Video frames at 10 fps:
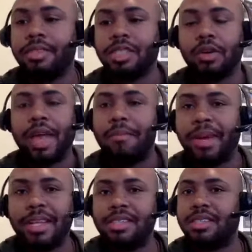So that
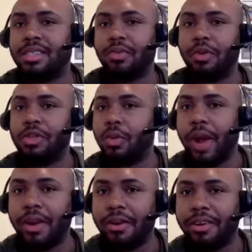means someone who's a
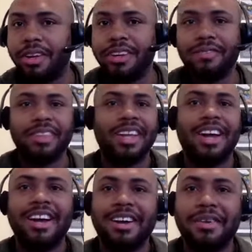waiter,
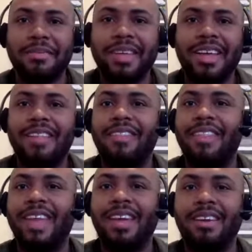
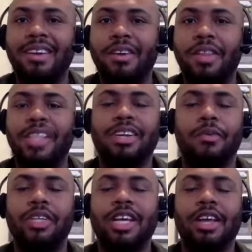
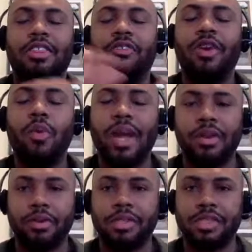if we take three
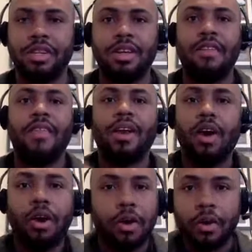waiters that
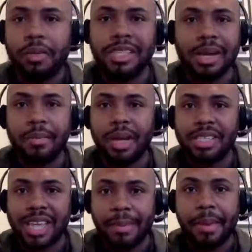all earn the
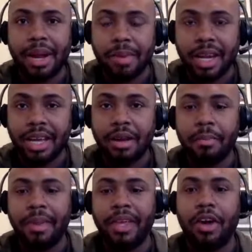same amount of money,
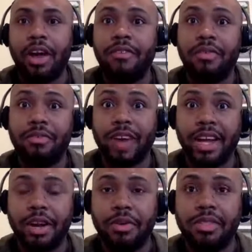but they all have different
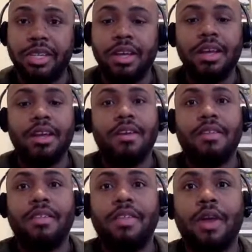FICOs,
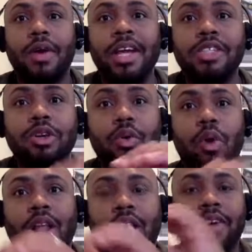they're each going to
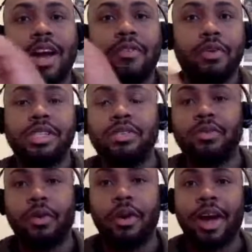qualify
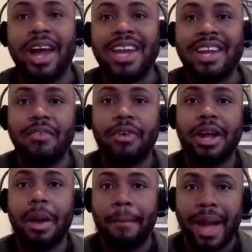for a
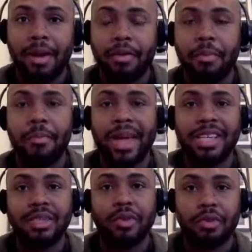different amount
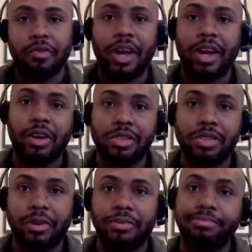based on their FICO score.